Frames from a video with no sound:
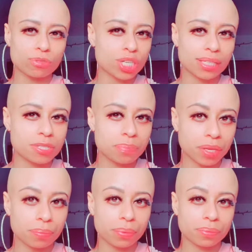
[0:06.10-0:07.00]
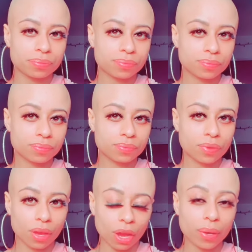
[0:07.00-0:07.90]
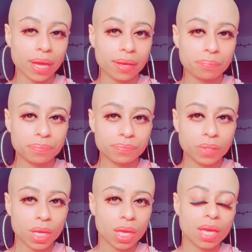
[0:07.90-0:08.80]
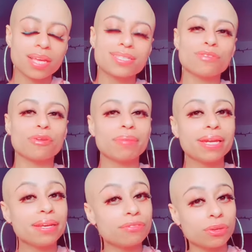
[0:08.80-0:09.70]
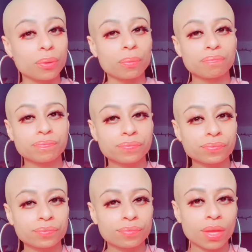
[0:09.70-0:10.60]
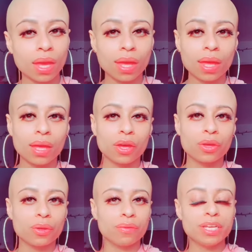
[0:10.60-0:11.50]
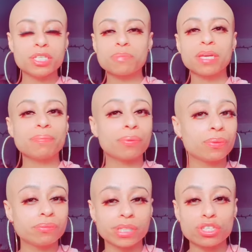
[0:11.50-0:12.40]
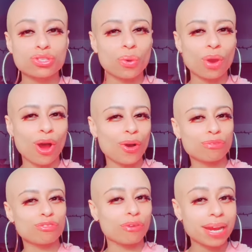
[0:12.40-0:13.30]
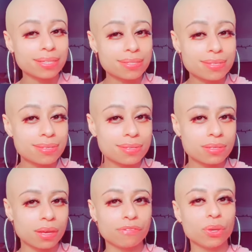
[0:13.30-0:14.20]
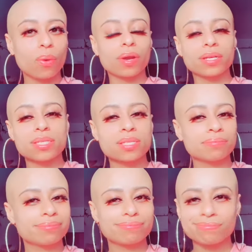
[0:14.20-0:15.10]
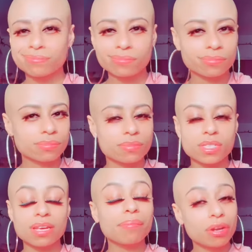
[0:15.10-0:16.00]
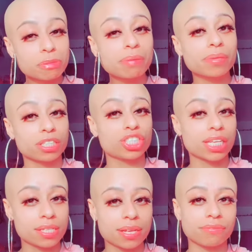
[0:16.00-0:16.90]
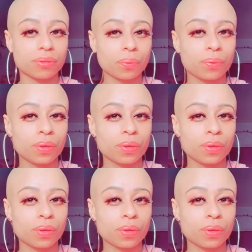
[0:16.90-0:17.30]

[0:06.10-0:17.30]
jealous people, okay? See, for many of you, these people, these so-called friends of yours, some of those people are jealous of you.